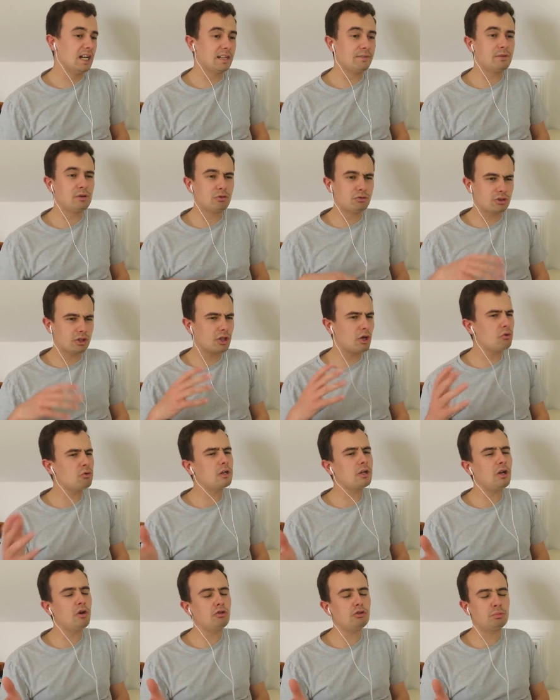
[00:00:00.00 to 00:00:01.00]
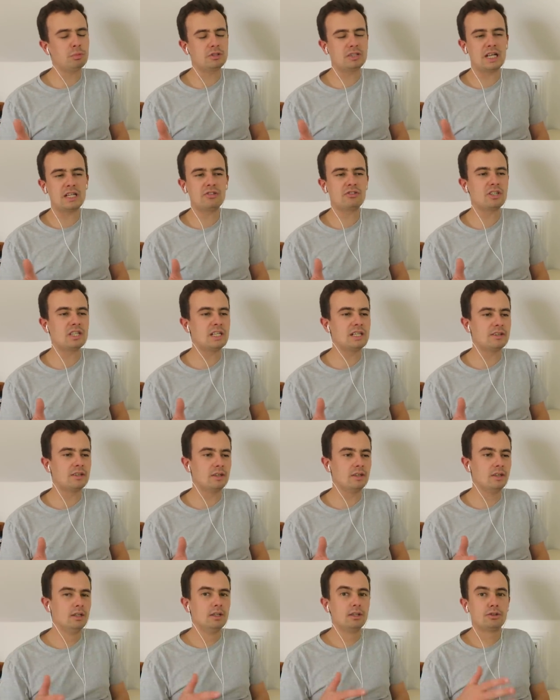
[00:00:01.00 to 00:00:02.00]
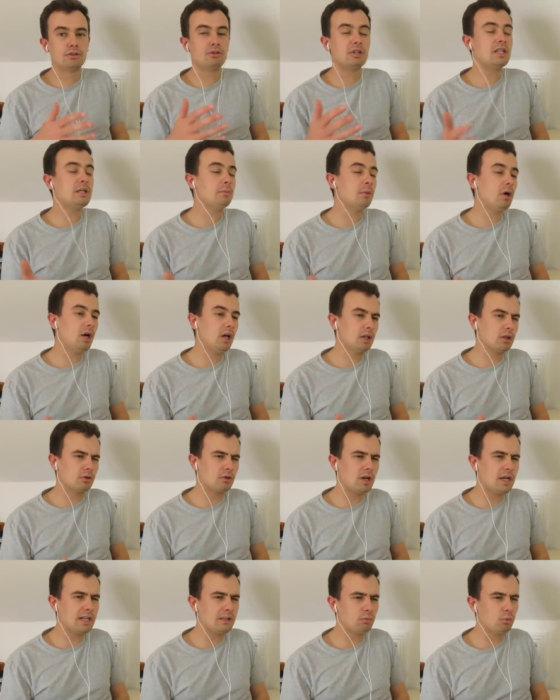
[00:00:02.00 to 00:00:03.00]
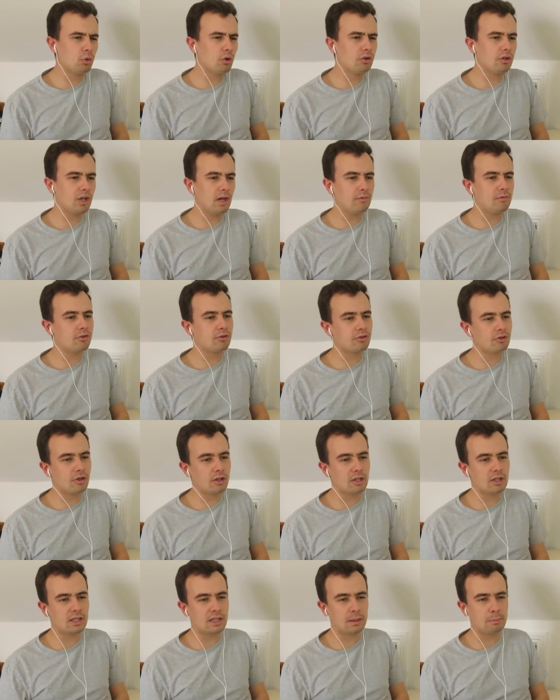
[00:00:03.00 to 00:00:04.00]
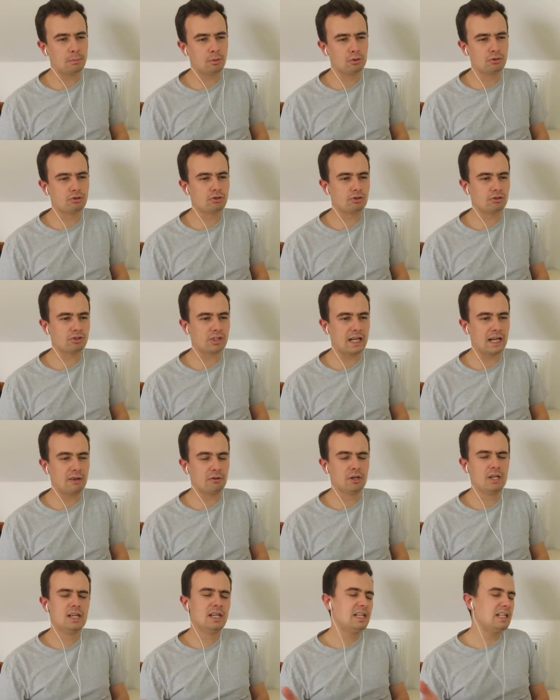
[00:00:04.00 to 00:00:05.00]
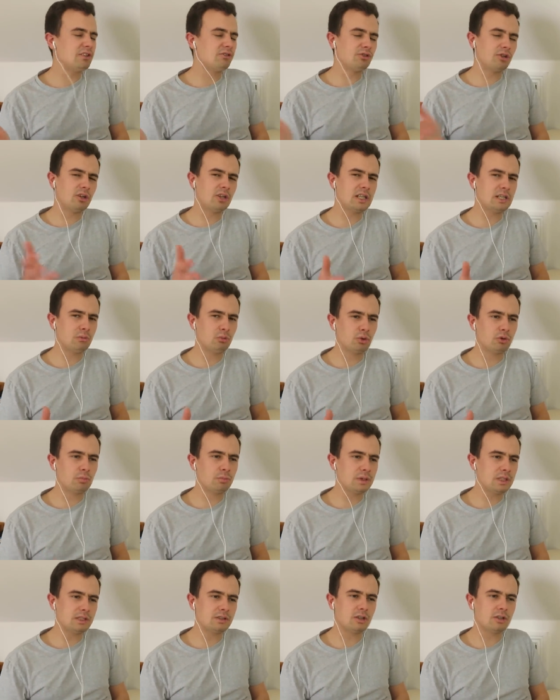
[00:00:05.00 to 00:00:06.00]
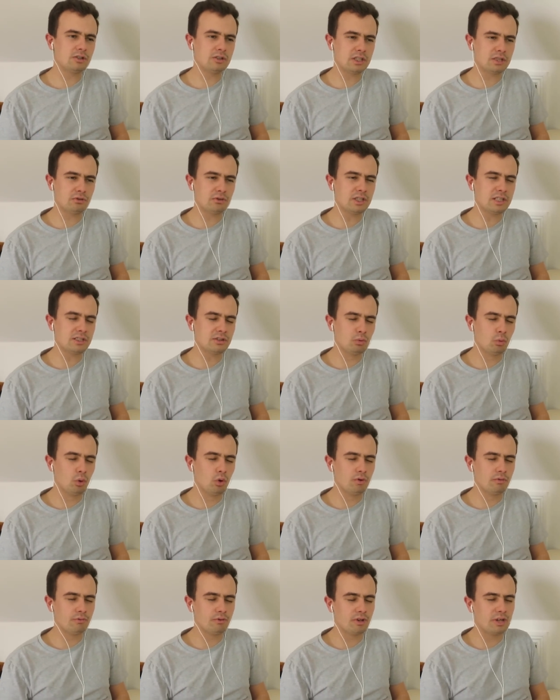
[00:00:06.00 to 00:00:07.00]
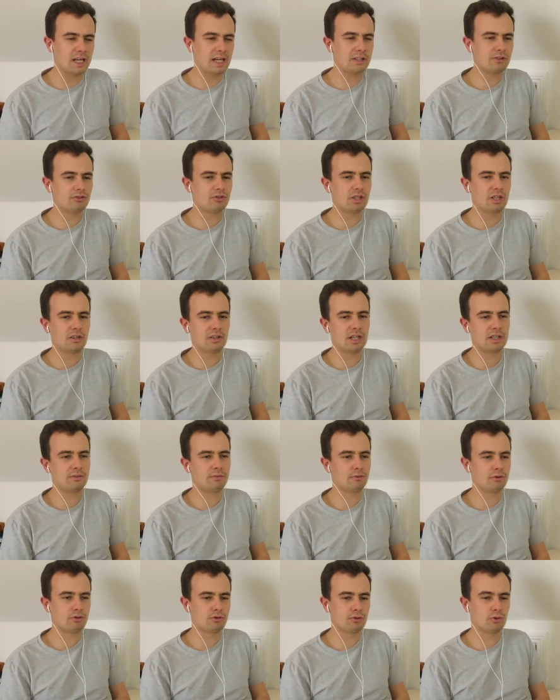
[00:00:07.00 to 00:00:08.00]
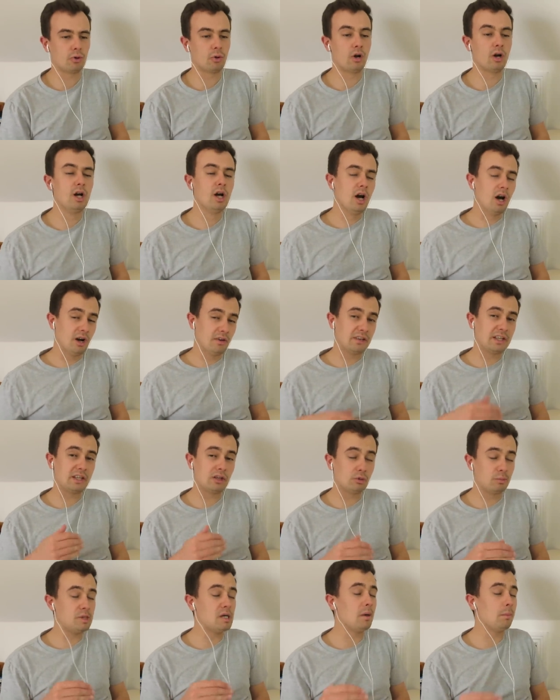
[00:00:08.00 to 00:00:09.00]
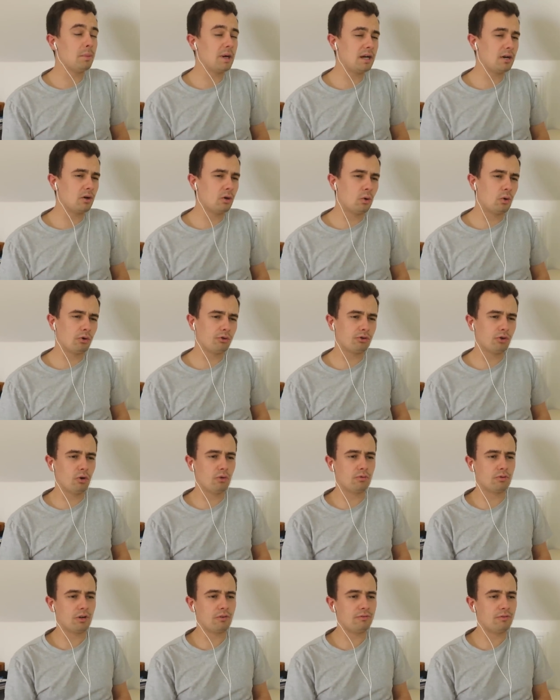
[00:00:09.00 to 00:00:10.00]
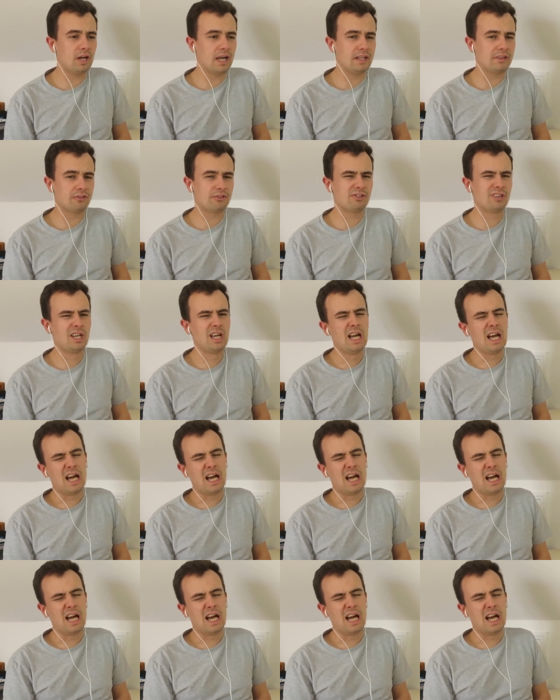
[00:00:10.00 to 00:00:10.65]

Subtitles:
and if he was to go close potentially in the 3-mile grade one novice hurdle at Punchestown, he certainly wouldn't be 33-1 for next year, that's for sure. I think he'll be a better horse over a fence.